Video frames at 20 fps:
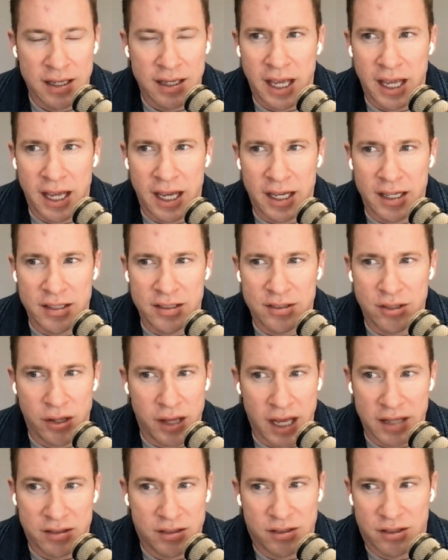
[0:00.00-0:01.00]
And so
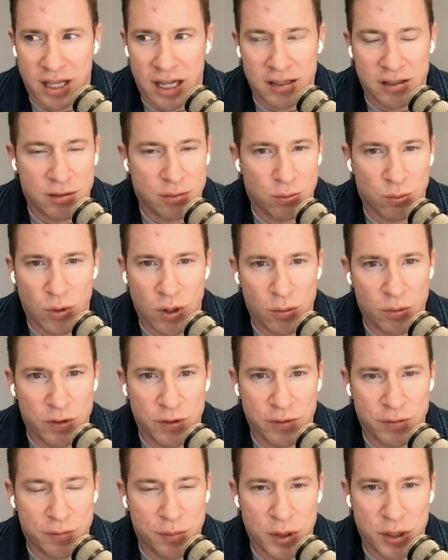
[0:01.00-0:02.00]
that's what
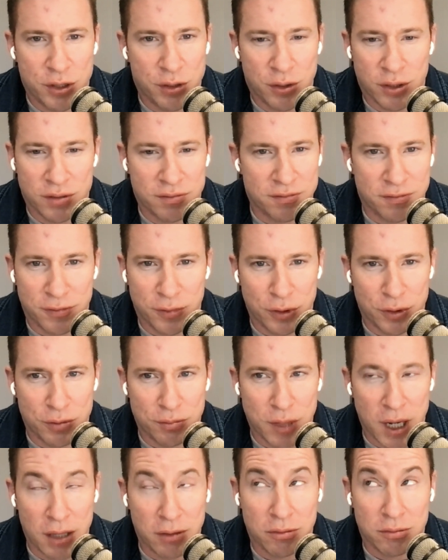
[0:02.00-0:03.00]
we've been doing for
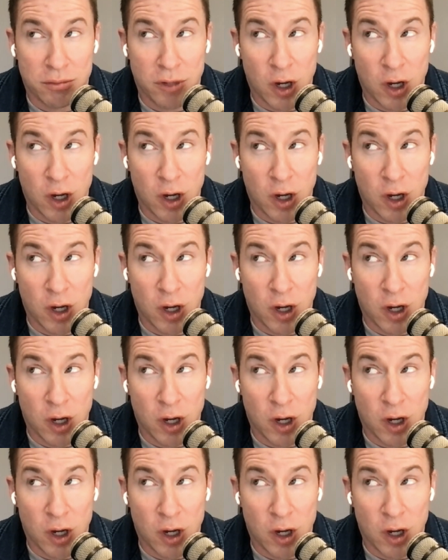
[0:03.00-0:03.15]
about,